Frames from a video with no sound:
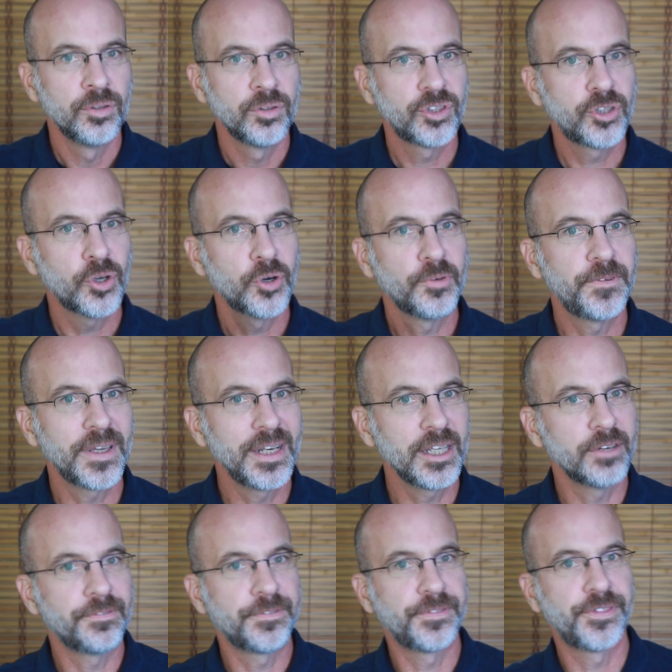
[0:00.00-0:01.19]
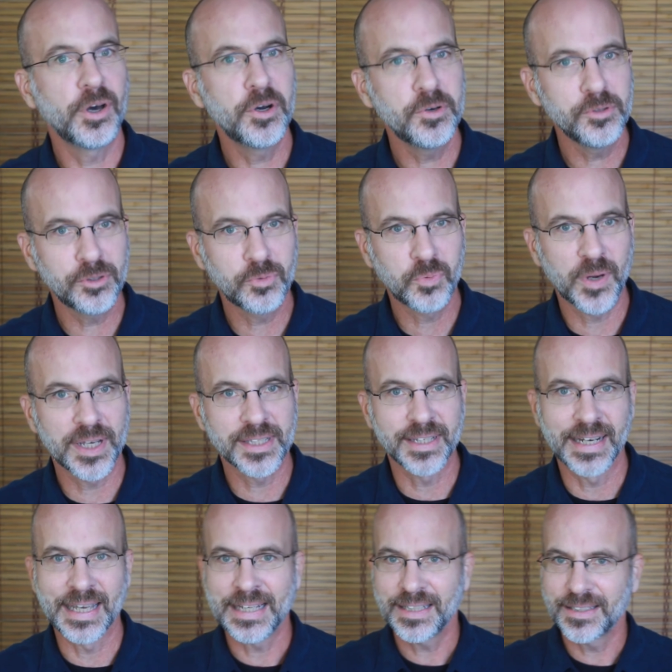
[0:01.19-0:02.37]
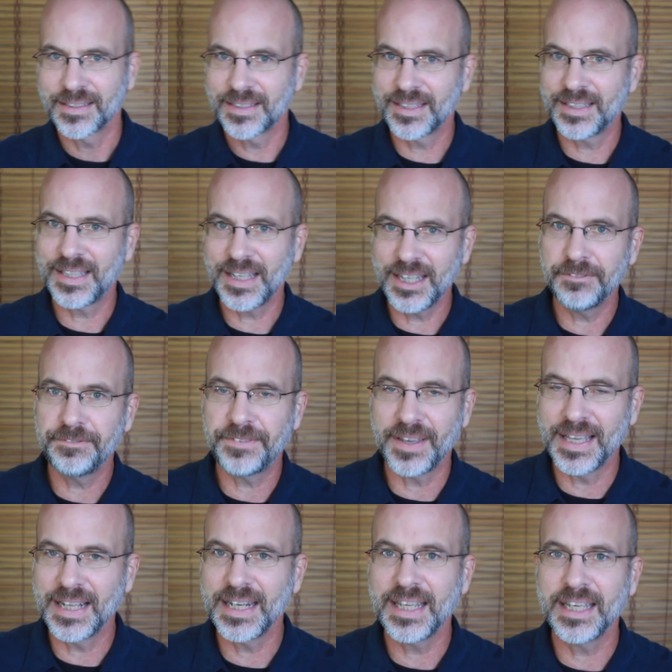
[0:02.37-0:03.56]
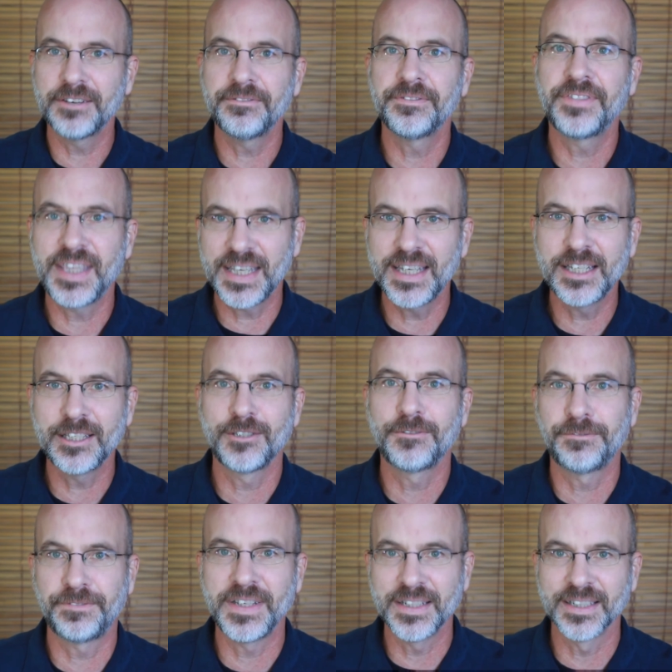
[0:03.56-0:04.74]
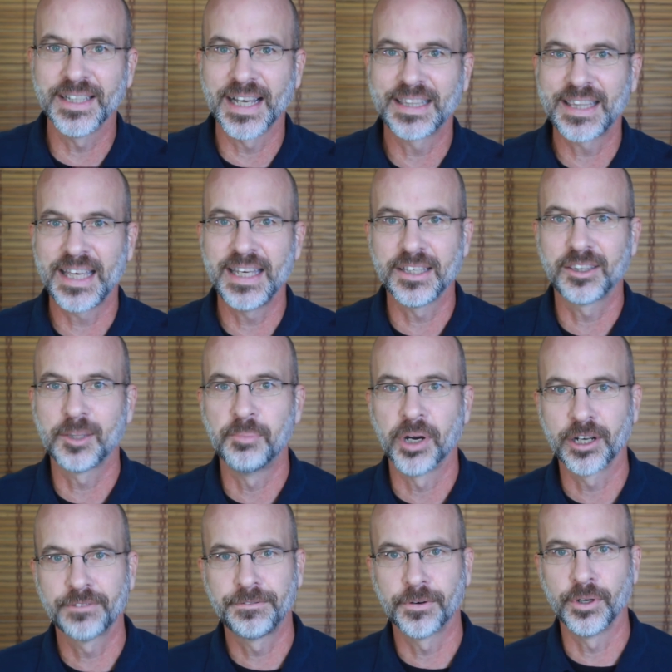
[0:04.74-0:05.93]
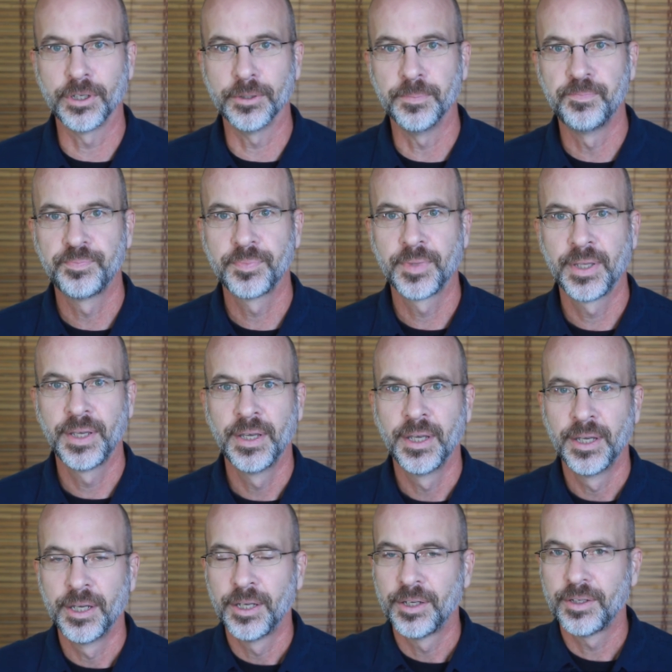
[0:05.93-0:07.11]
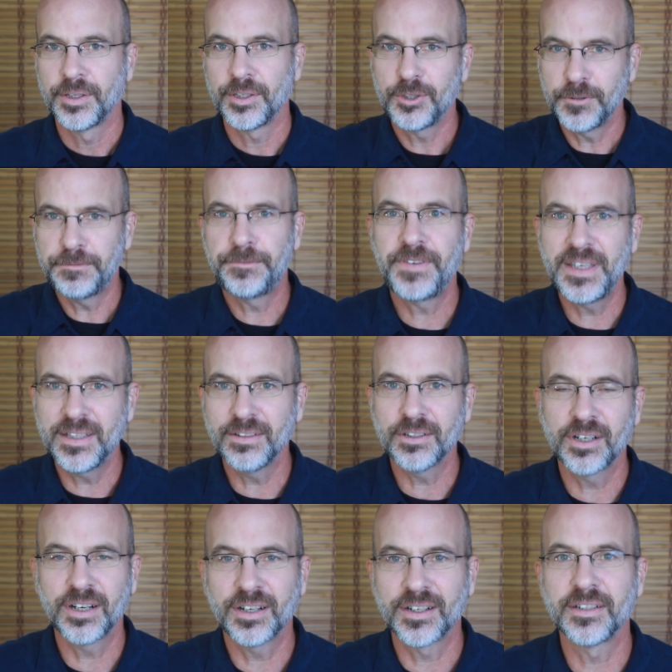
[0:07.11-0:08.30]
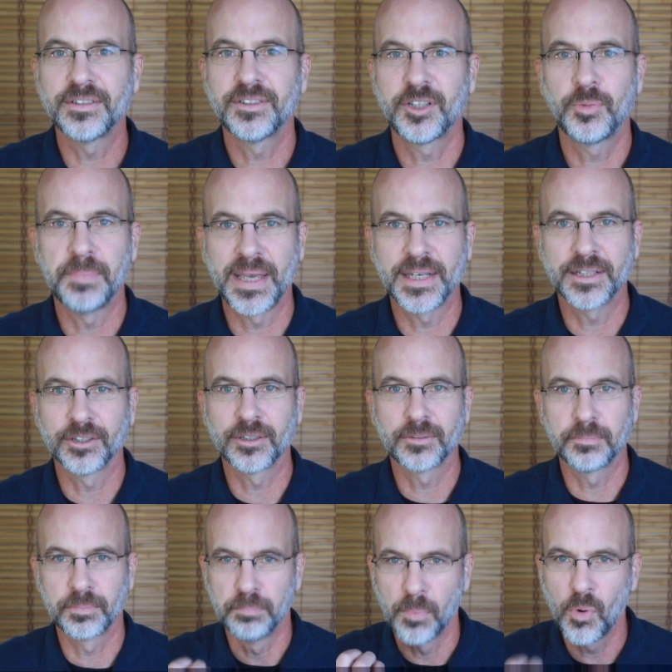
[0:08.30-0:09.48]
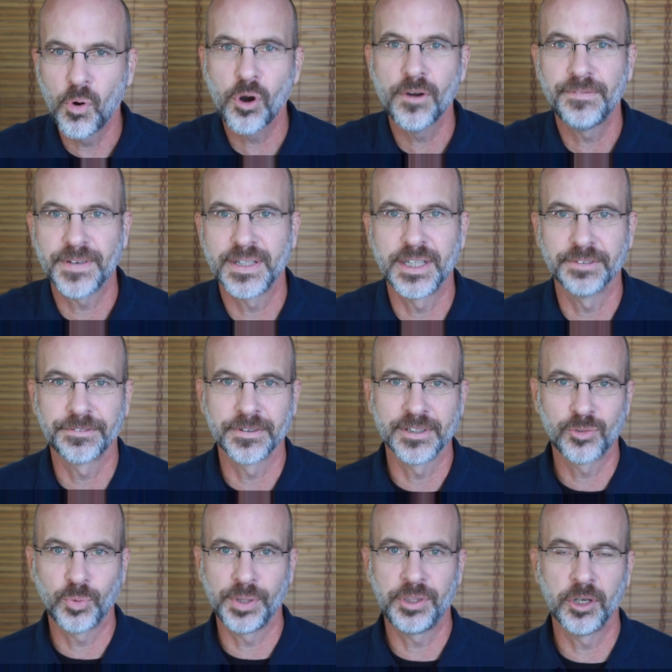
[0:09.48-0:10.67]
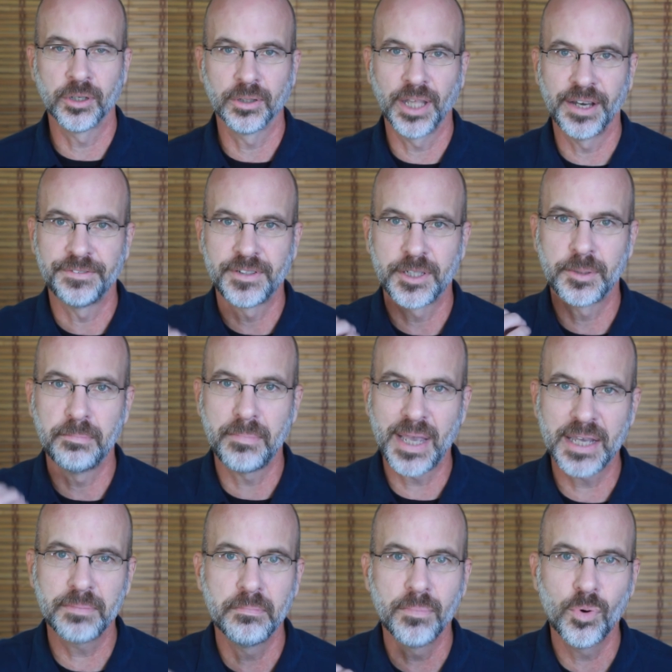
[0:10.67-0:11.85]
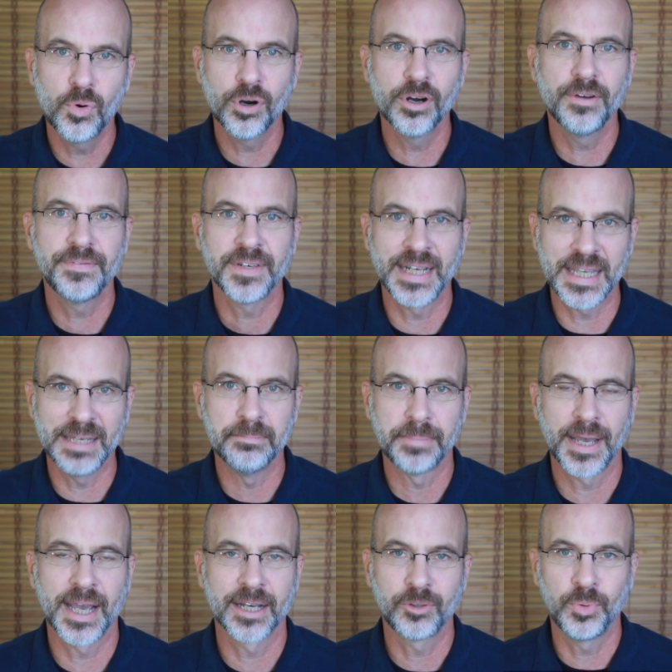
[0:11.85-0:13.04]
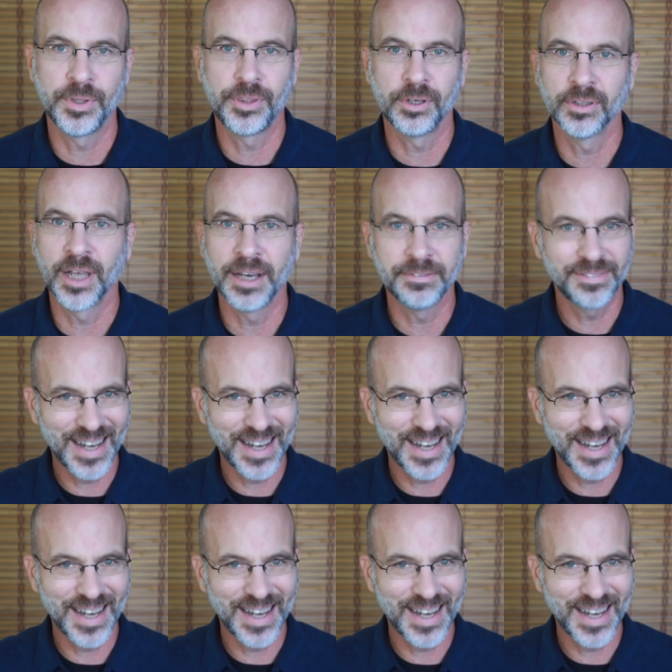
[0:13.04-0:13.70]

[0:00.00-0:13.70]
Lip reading: So if any of those resonate, see if any of these feel like they hit the mark for you. You feel called to make more of a difference with your life, to make more of an impact with your life.